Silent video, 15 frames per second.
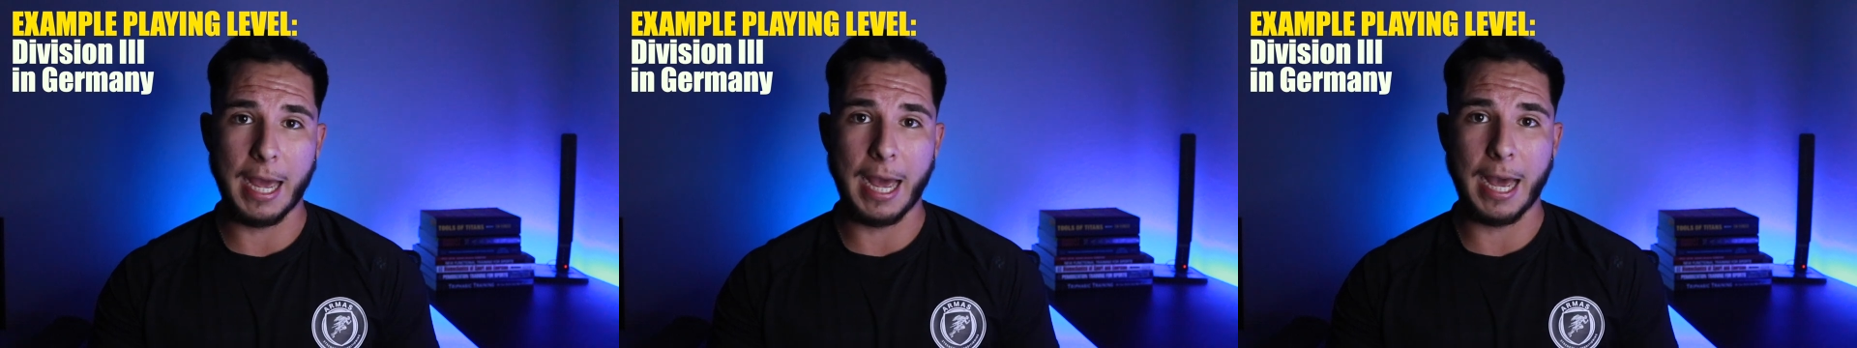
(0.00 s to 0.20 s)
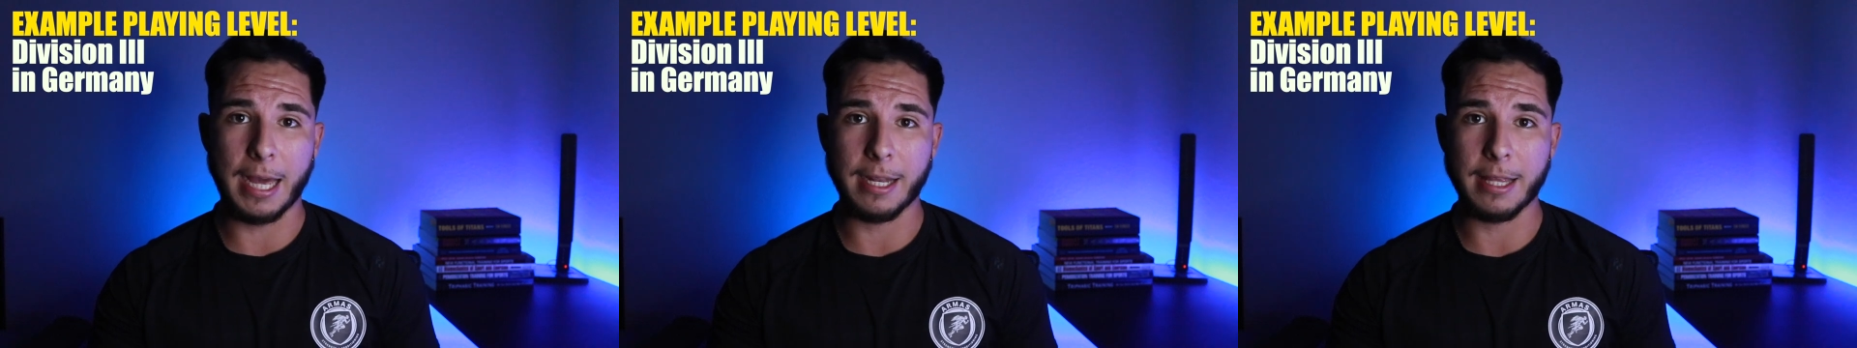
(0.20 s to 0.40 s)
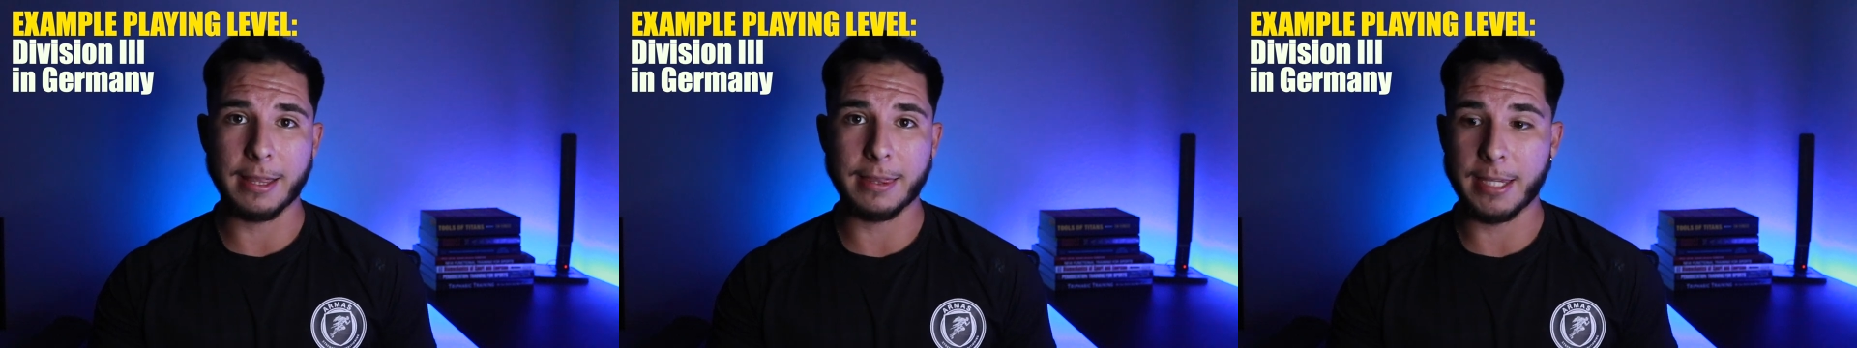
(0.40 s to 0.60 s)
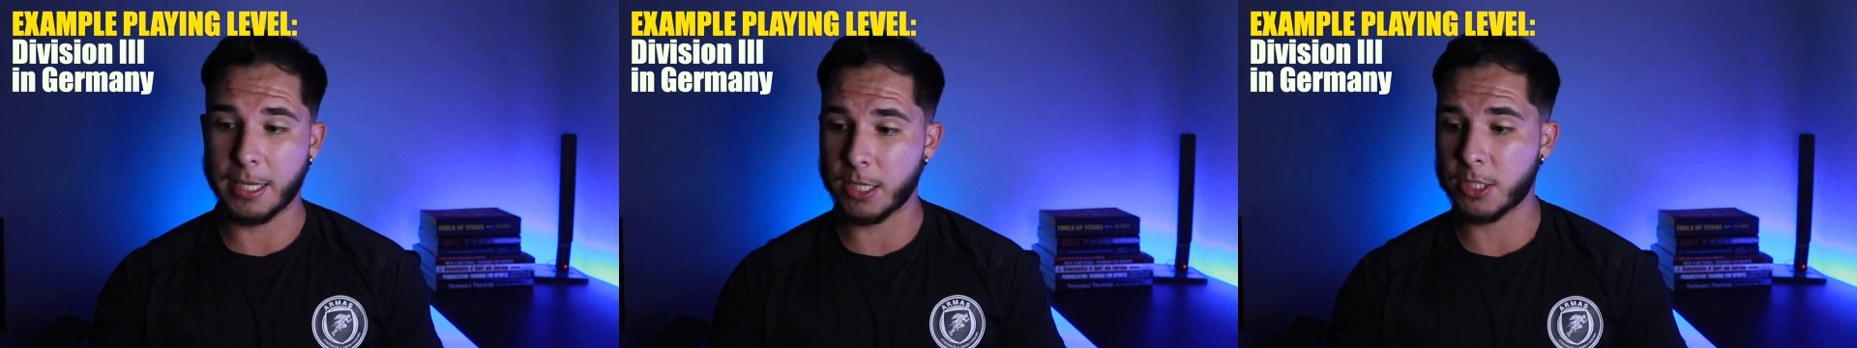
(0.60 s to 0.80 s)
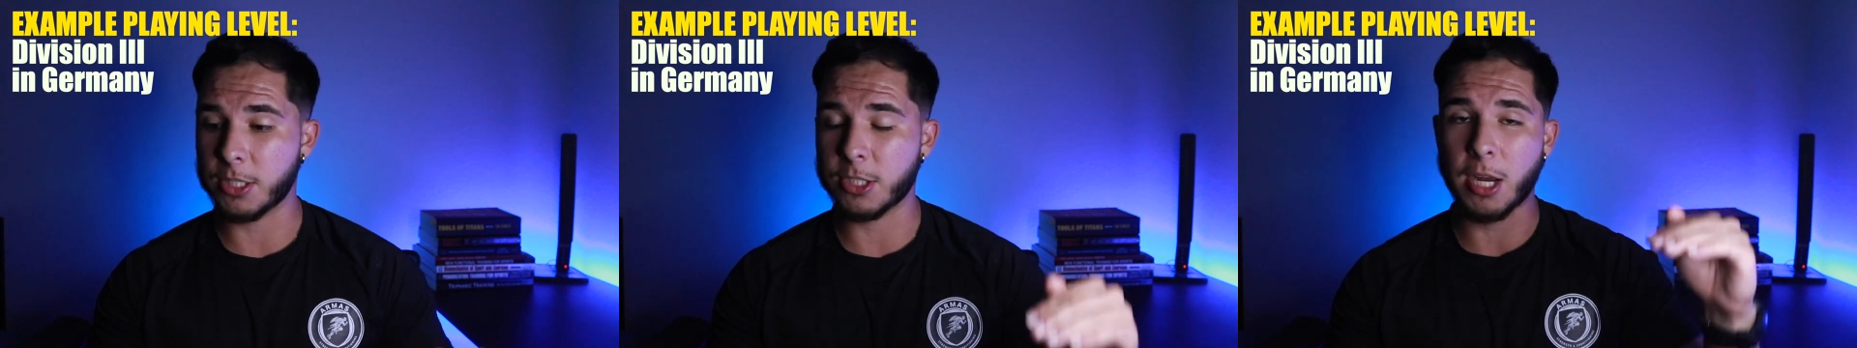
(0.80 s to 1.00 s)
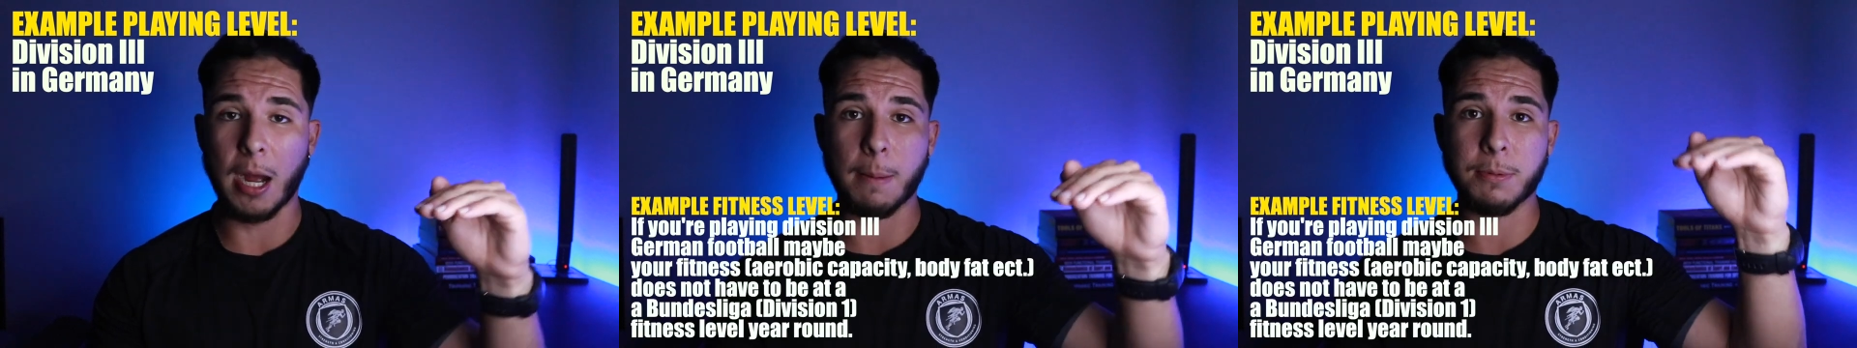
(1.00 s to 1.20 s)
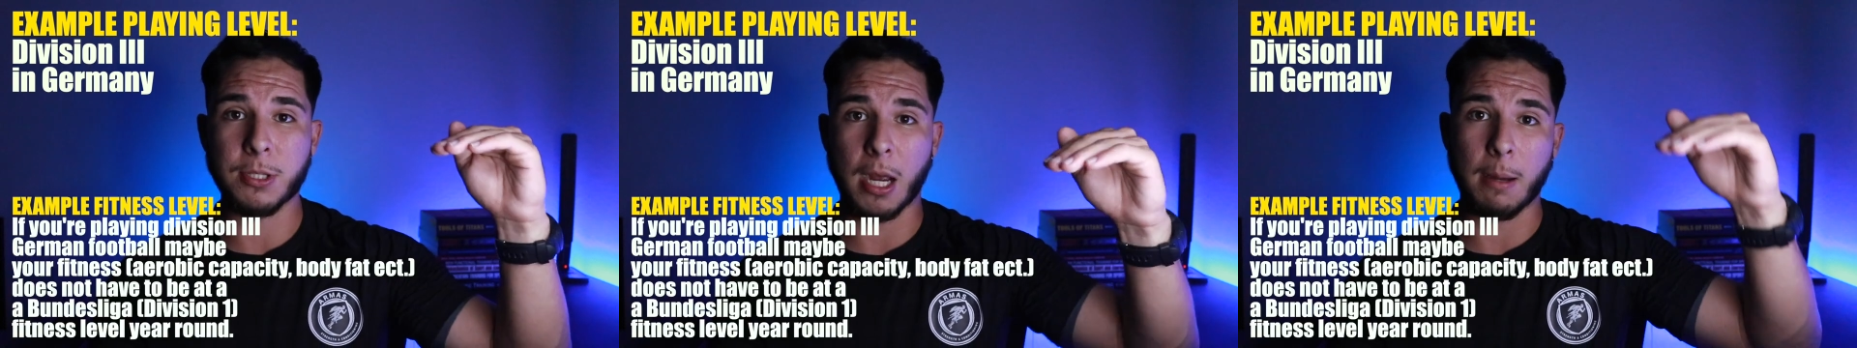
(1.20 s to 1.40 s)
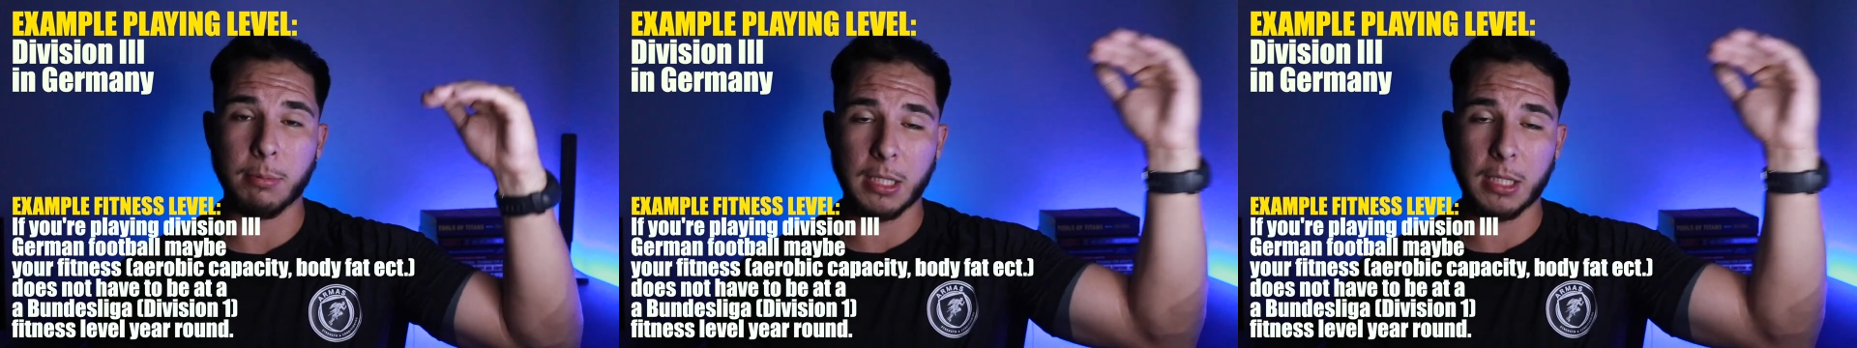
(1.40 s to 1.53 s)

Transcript: at this top top